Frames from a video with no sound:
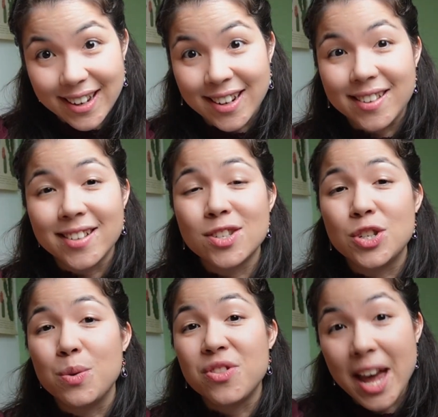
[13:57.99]
and it is
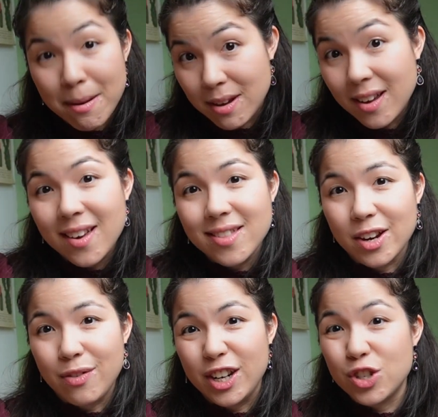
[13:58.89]
to them the
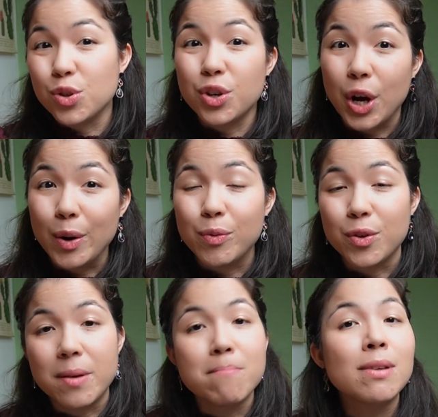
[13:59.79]
credit should go
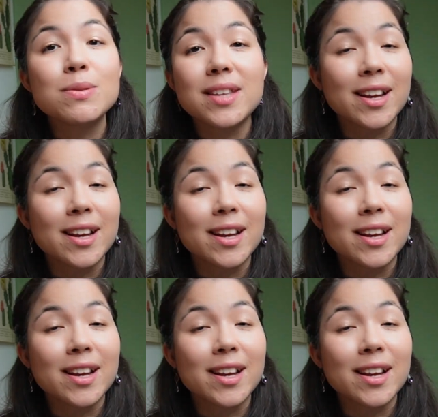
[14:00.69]
for the most